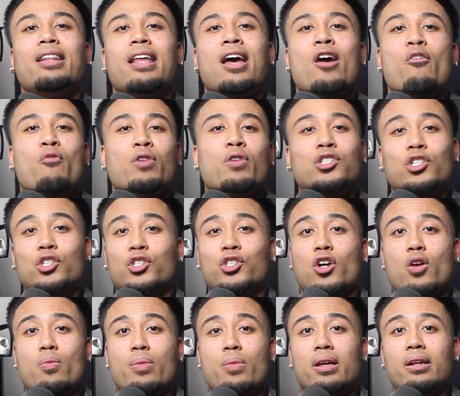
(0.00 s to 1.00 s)
that Richard
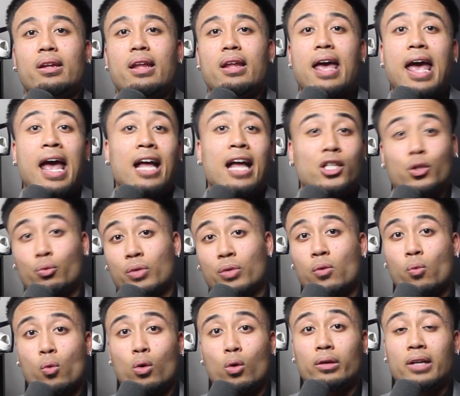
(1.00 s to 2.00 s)
Sherman and Tariq
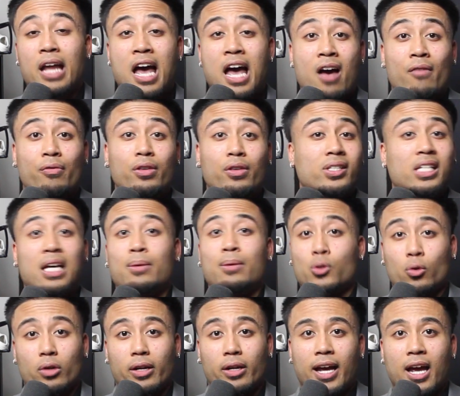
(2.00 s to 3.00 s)
Woolen have the same
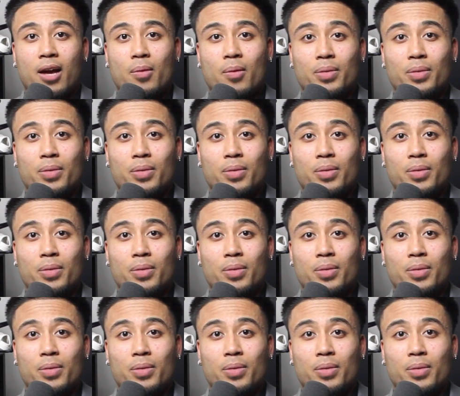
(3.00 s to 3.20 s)
sort of game,